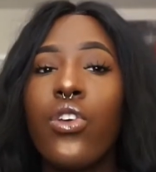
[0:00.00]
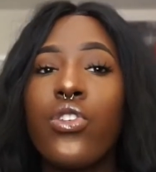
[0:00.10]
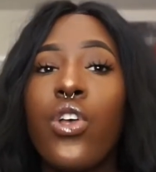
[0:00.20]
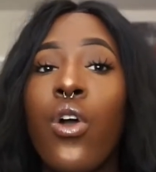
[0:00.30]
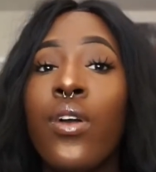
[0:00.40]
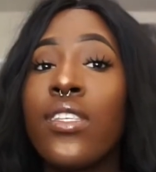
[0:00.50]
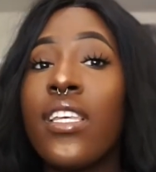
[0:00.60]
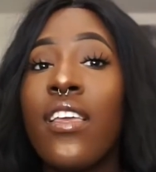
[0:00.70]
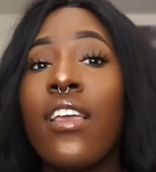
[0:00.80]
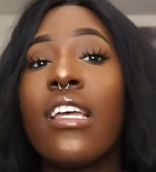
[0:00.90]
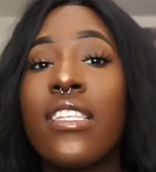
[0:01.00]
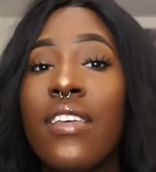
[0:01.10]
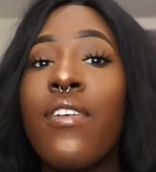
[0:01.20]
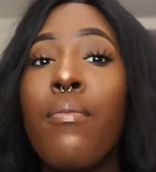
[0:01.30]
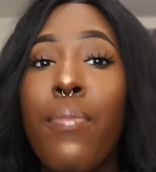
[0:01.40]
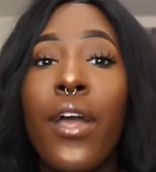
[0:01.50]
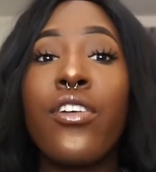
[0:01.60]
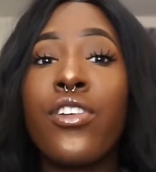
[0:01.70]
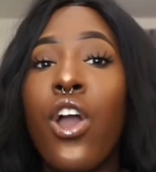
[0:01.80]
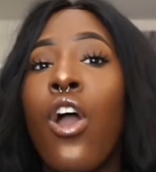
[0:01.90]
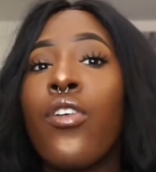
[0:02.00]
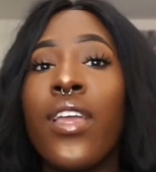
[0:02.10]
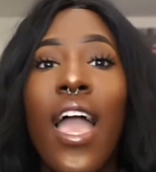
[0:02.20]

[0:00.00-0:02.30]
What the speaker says: So it's even better to already